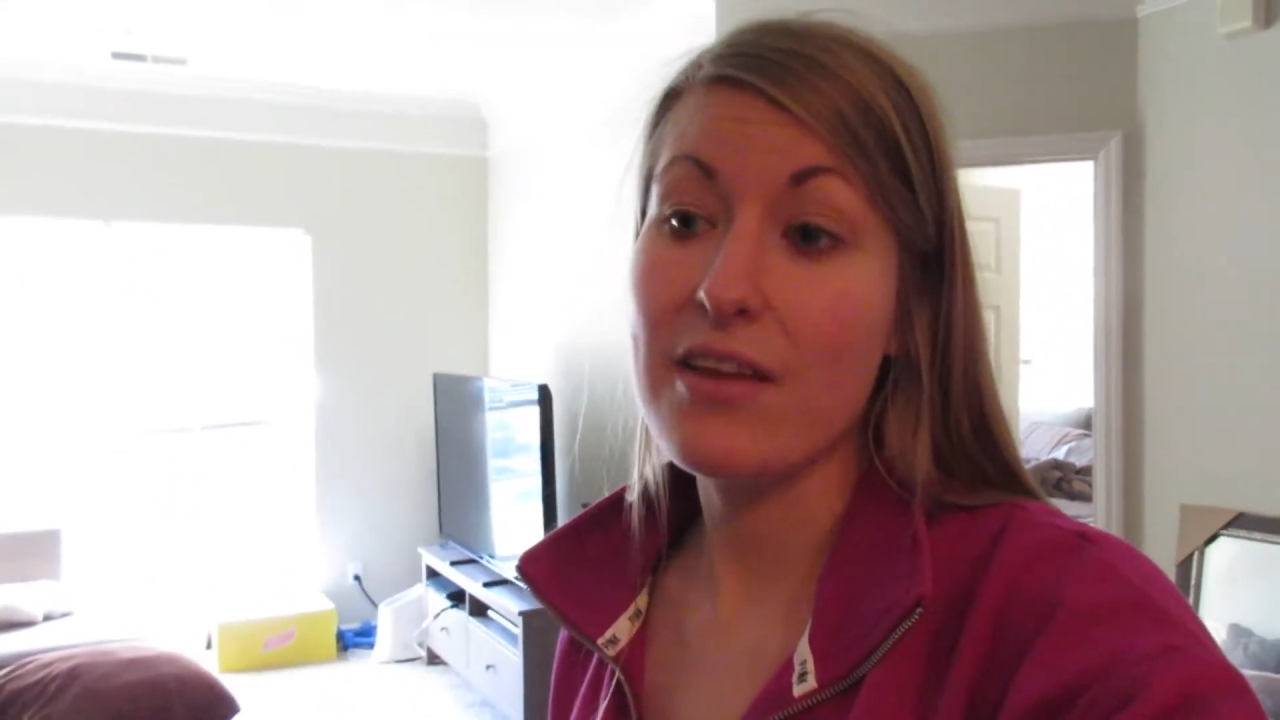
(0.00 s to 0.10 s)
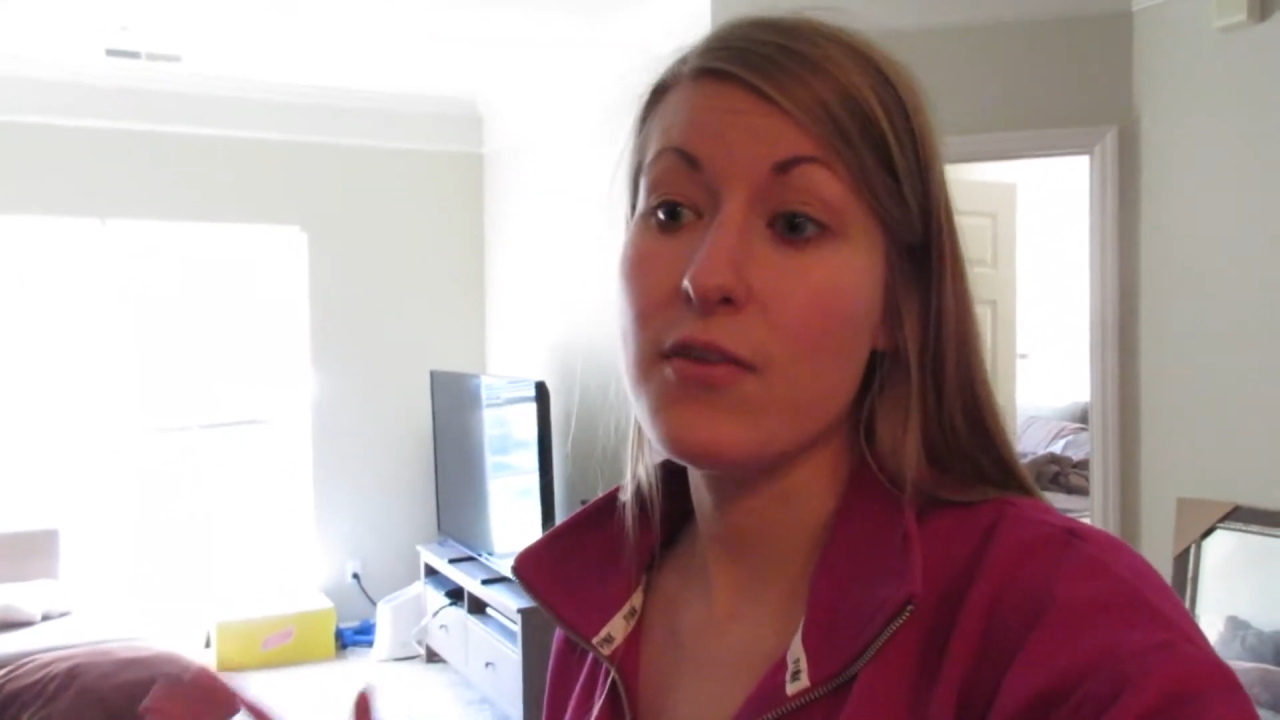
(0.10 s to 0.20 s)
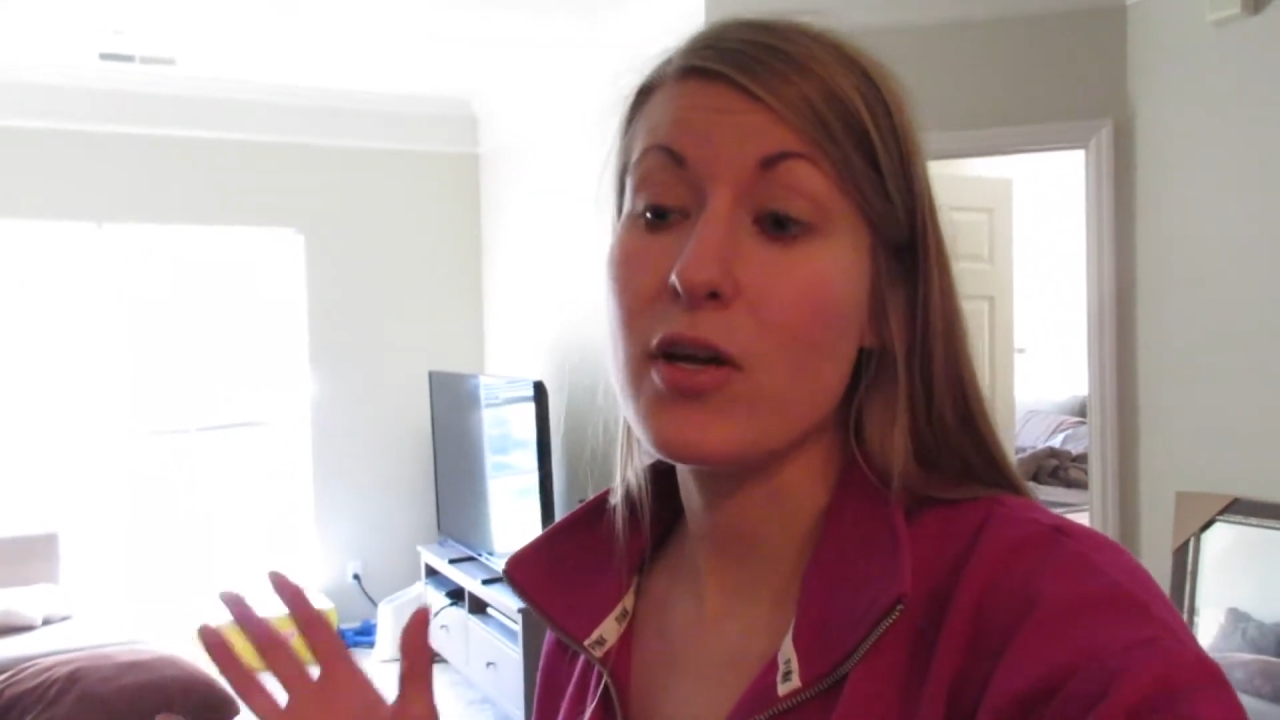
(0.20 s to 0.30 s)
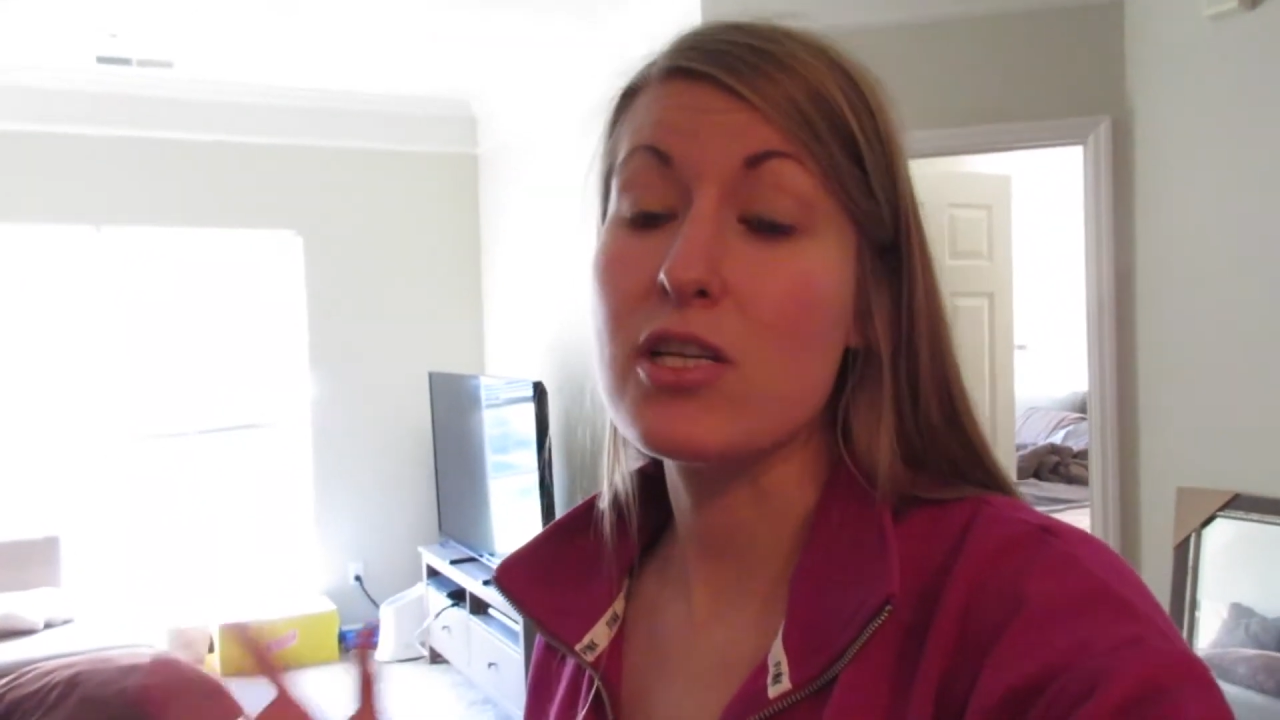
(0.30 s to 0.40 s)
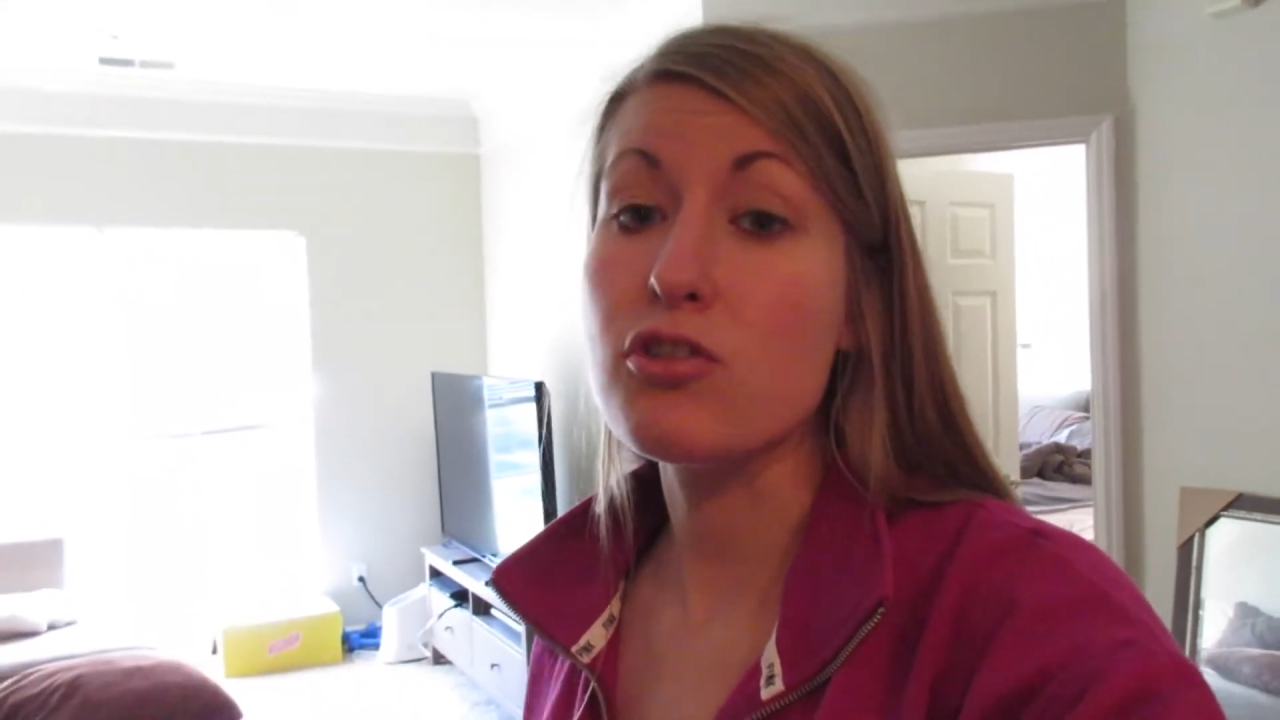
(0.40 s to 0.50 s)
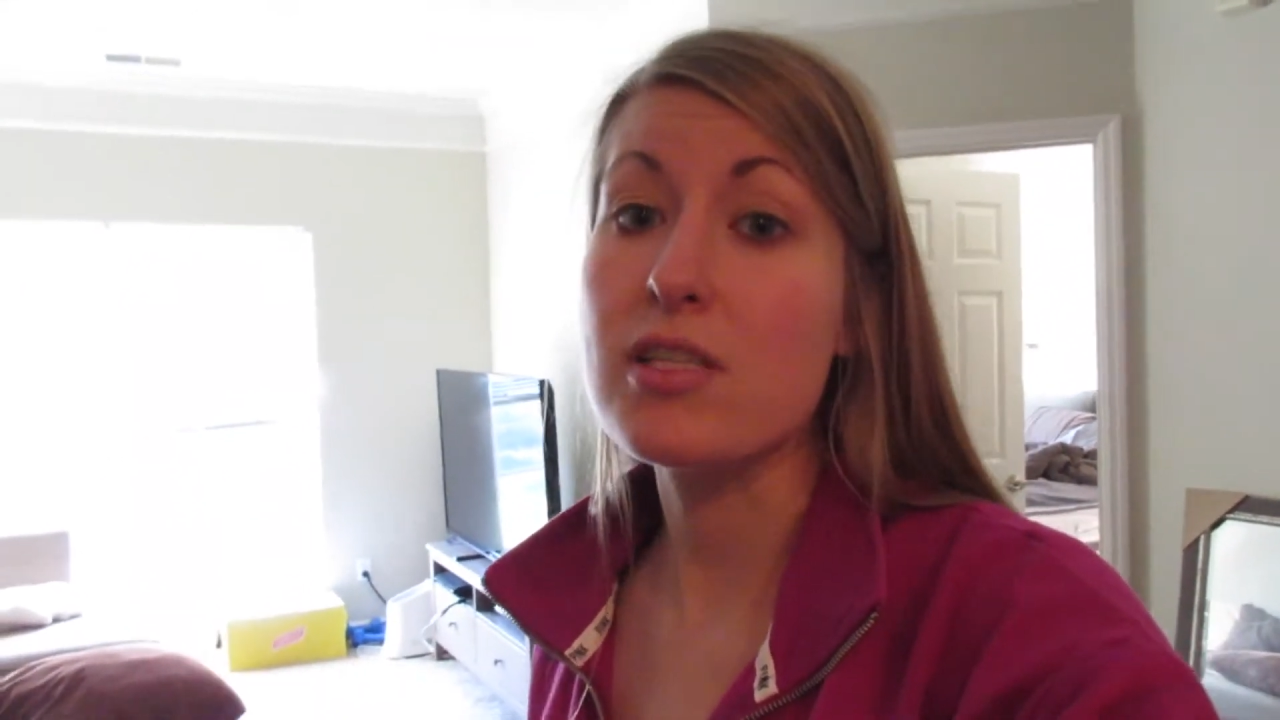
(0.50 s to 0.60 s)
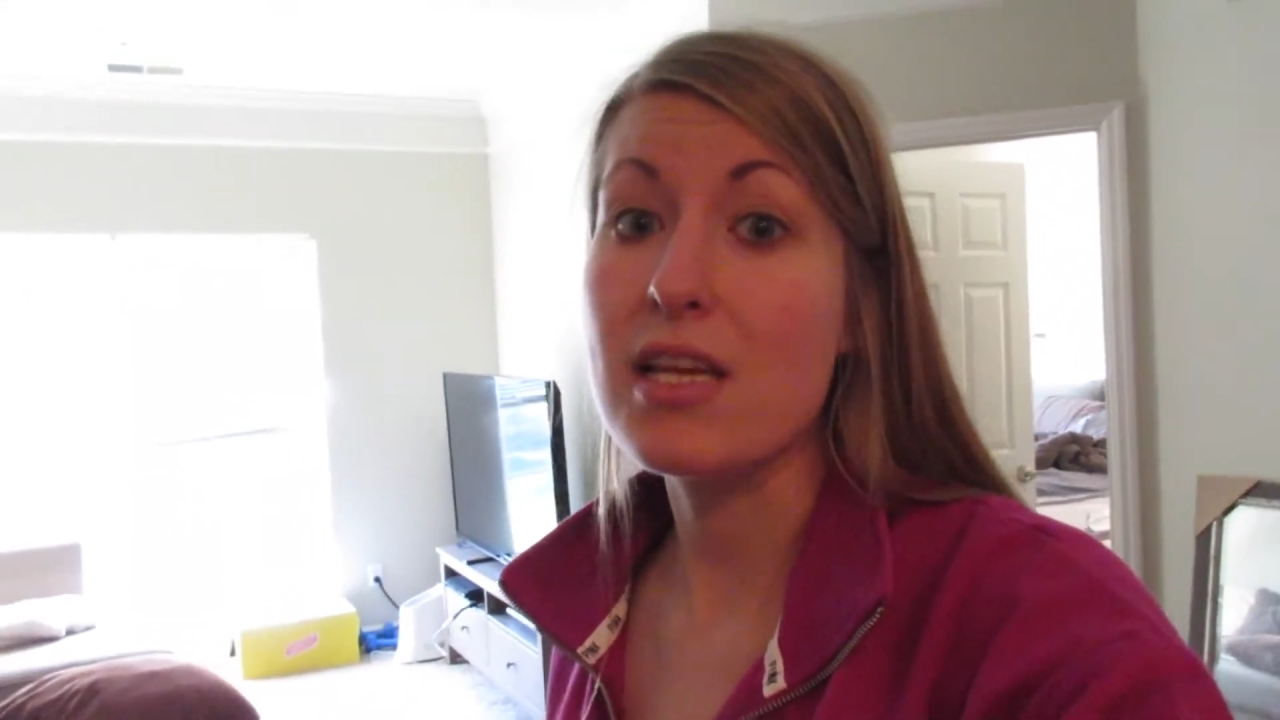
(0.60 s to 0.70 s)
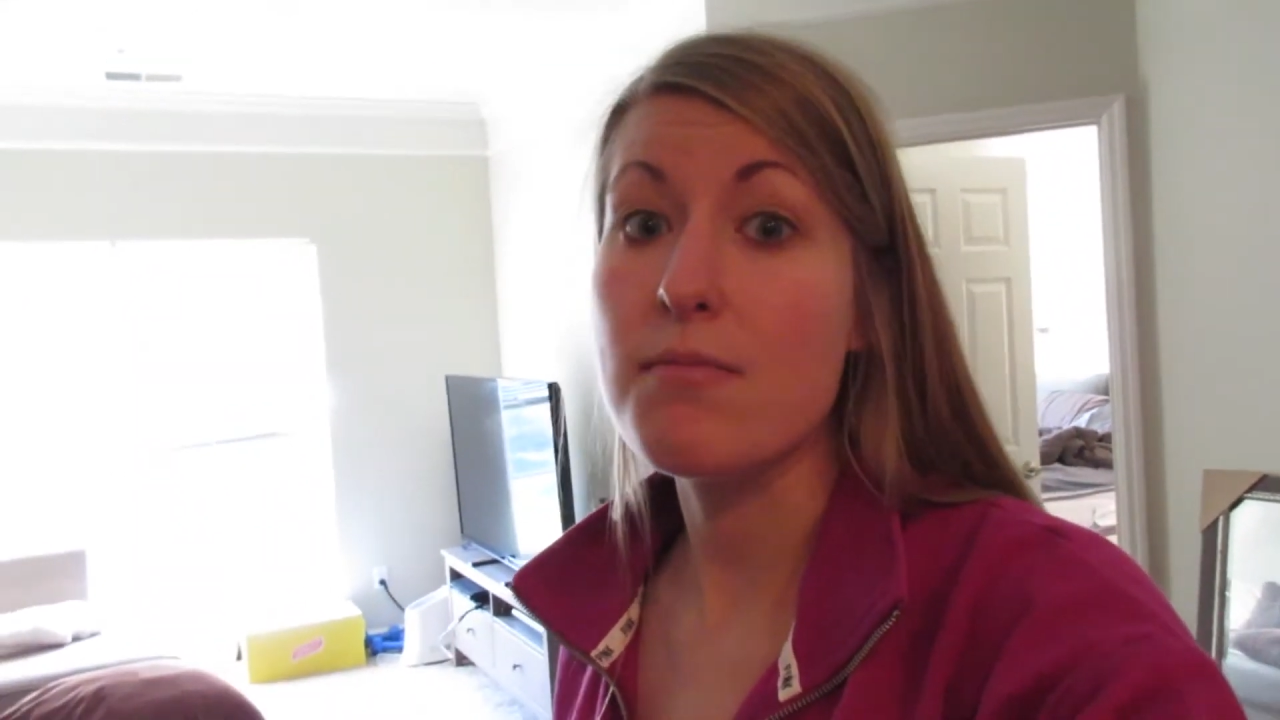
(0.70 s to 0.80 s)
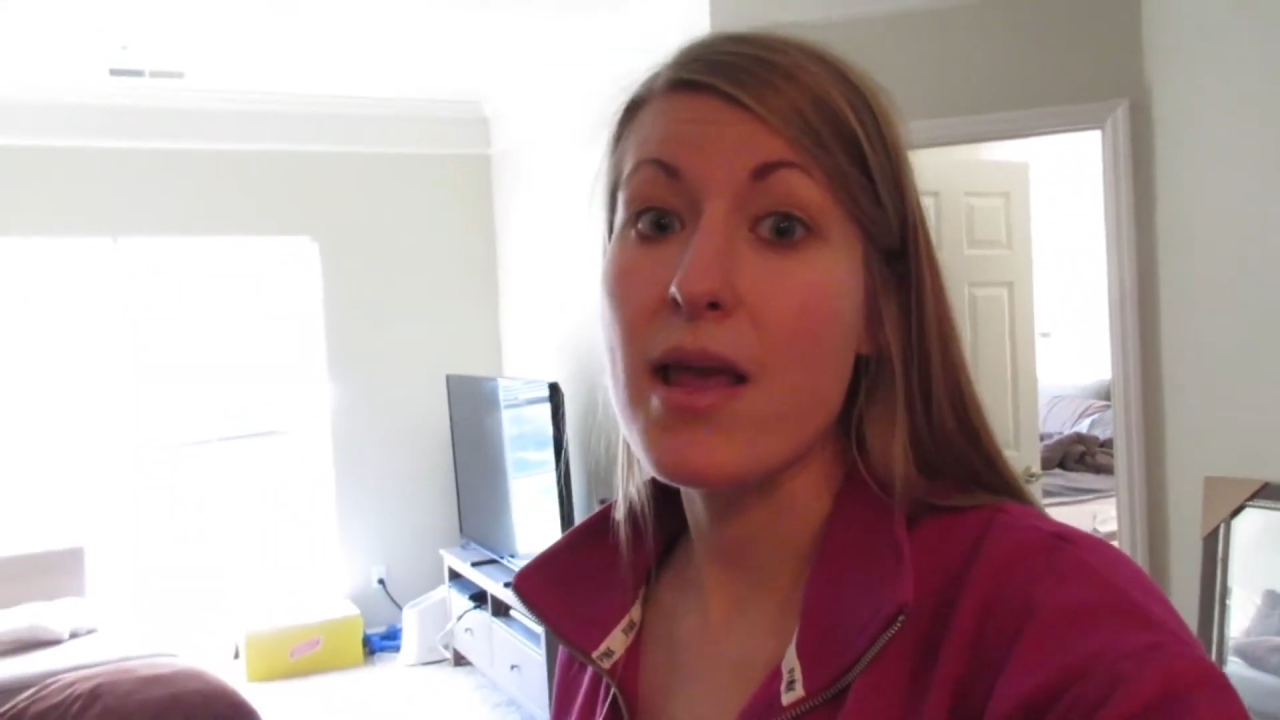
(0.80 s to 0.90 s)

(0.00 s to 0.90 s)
If you're interested in